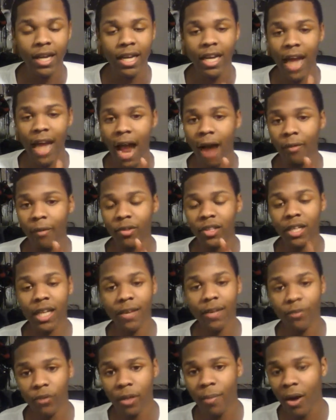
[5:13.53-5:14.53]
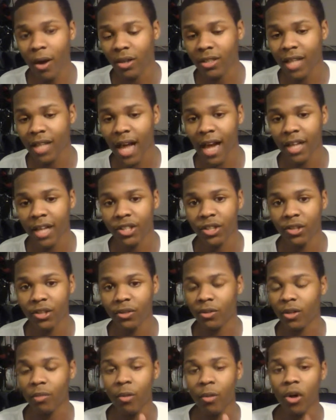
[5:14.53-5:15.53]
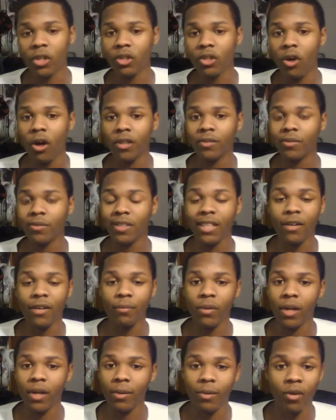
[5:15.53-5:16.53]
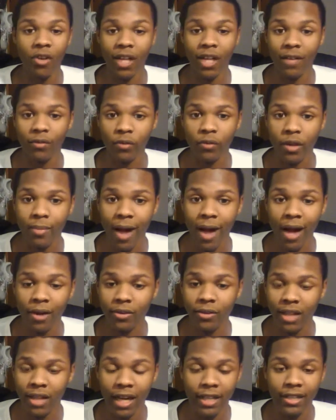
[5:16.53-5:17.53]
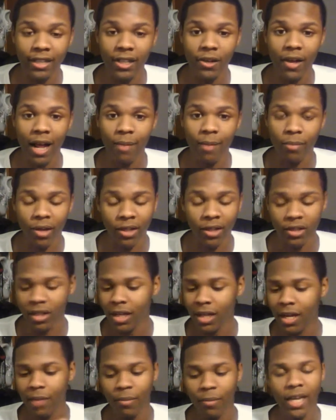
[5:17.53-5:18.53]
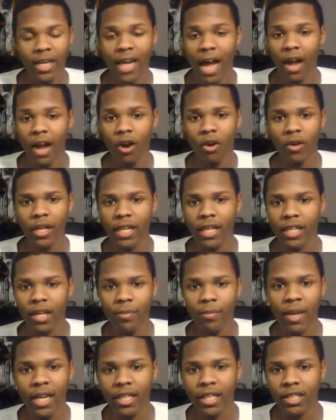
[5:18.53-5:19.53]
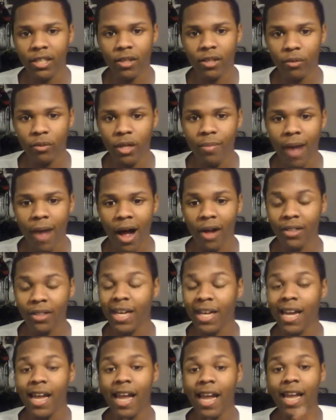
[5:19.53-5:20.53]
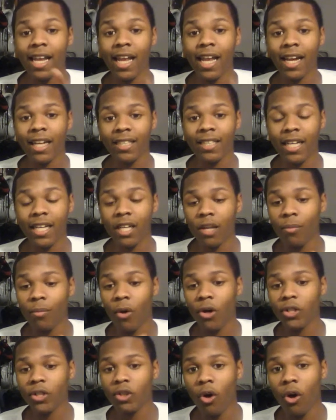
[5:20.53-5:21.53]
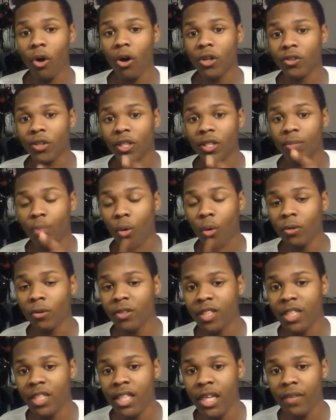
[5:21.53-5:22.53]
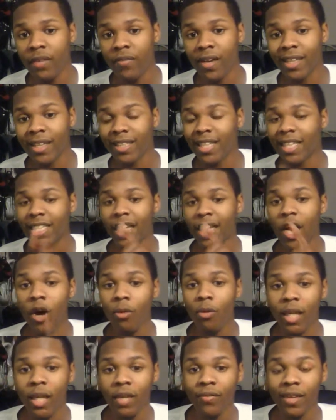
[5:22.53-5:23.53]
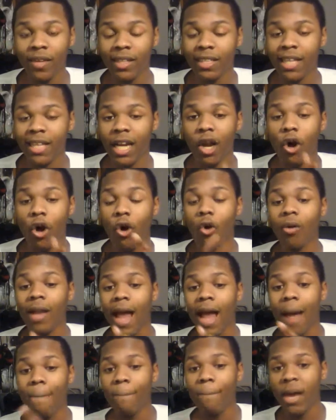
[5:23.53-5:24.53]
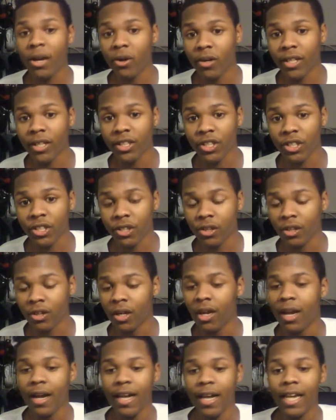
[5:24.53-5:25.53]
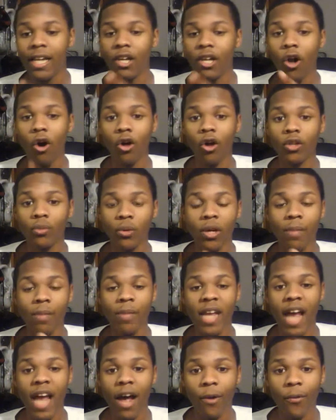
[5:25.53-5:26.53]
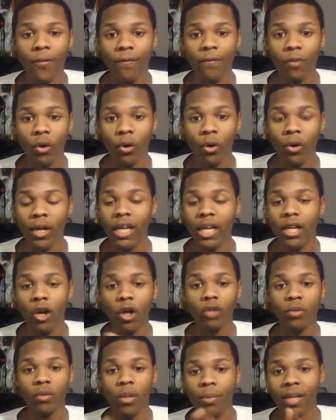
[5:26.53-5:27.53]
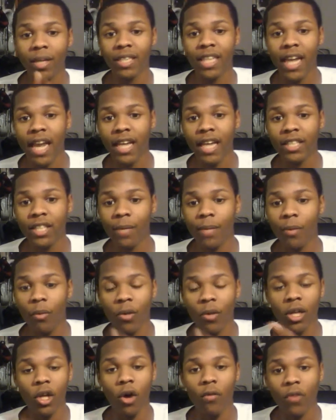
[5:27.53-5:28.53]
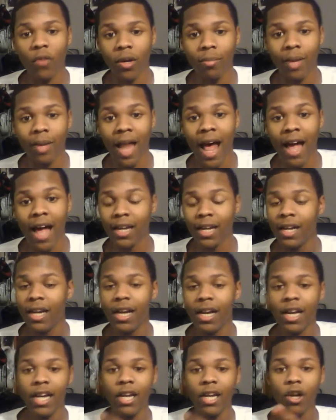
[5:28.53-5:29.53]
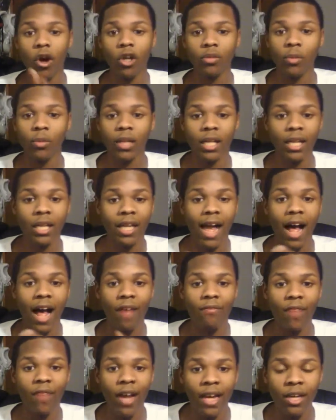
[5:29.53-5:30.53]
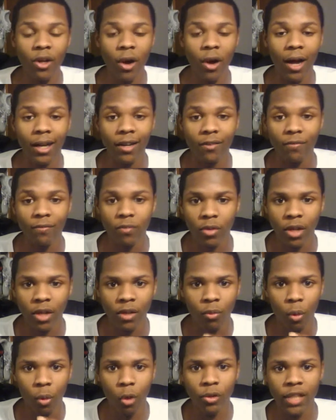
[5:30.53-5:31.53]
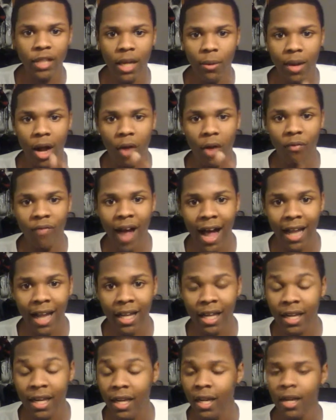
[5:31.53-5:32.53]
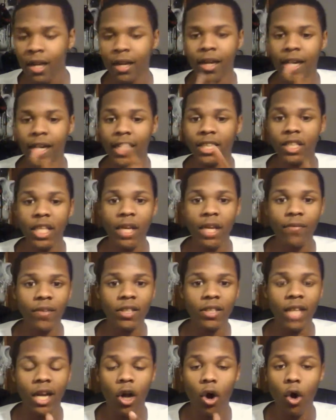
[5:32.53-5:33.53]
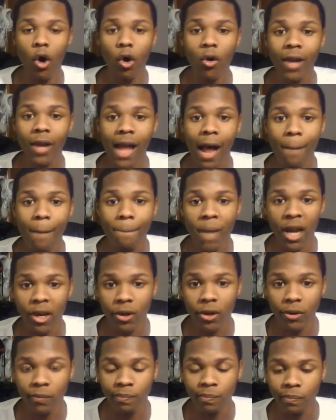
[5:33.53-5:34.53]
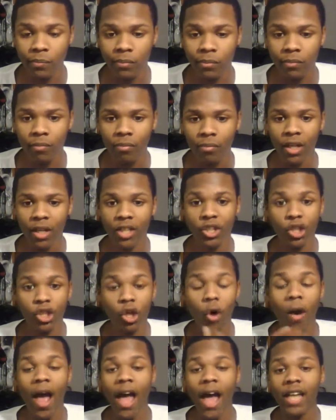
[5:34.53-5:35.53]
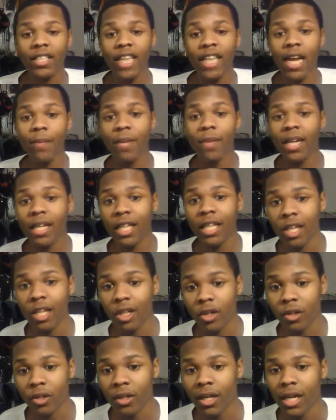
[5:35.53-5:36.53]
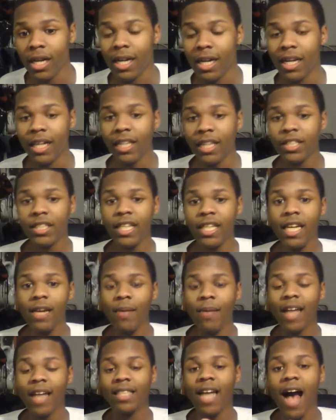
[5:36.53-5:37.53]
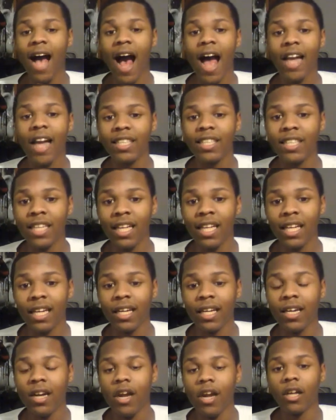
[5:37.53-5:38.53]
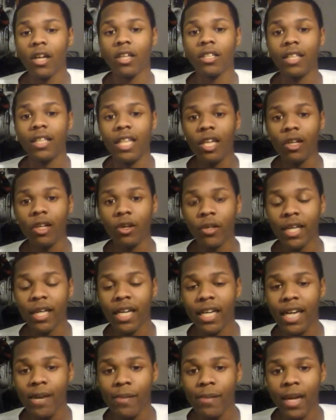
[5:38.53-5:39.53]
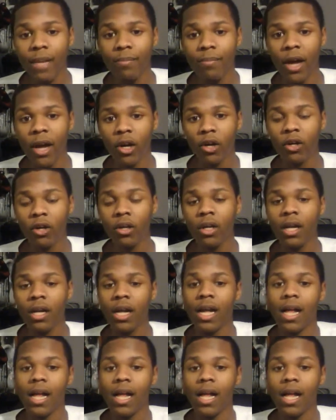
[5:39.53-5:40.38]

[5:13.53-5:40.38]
He averaged 11 rebounds last year. LaMarcus Aldridge was never putting up no 11 rebounds, I can tell you that much. But he got on, he committed to them rebounds. And like I said, LaMarcus Aldridge pokes his defense, and his help defense got a whole lot better this year. He knows where to be at on the floor. He knows when to put his hands up and when to go for the block. He knows when to not, he know how to rotate without fouling. His defense got a whole lot better. So has Damian Lillard. This team has a high ceiling because Lillard can keep getting better.